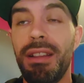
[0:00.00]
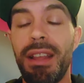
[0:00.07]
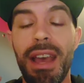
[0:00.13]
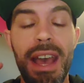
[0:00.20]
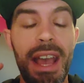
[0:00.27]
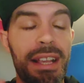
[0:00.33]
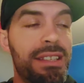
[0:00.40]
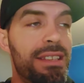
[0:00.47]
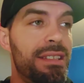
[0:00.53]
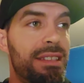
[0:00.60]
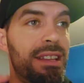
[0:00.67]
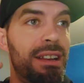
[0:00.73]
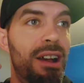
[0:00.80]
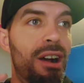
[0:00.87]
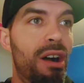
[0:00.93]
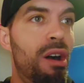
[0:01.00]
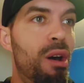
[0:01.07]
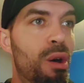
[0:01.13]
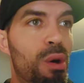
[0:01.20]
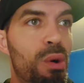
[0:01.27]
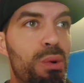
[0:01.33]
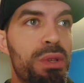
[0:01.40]
X's and
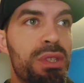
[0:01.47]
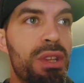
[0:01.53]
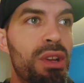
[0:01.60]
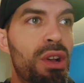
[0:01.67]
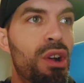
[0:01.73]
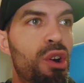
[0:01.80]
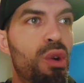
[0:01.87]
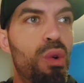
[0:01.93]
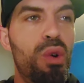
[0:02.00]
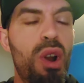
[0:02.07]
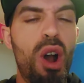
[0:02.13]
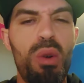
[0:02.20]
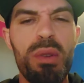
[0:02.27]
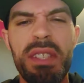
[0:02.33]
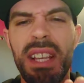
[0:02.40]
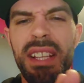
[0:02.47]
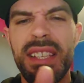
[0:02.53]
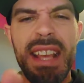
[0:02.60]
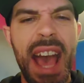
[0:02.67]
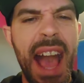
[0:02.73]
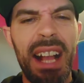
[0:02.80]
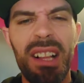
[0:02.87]
O's. Who knows
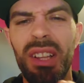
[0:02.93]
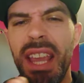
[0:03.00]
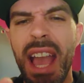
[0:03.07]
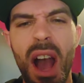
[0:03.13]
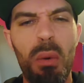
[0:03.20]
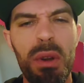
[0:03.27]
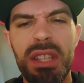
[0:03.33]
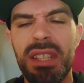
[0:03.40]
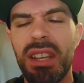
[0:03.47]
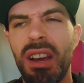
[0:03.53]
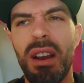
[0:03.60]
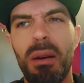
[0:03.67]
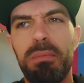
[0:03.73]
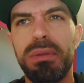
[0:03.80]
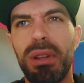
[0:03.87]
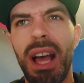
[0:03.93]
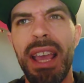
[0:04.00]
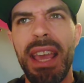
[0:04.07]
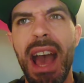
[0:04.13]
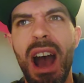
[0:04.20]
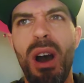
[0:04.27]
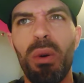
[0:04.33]
exactly how it's going to
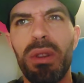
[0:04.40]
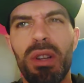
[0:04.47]
play out.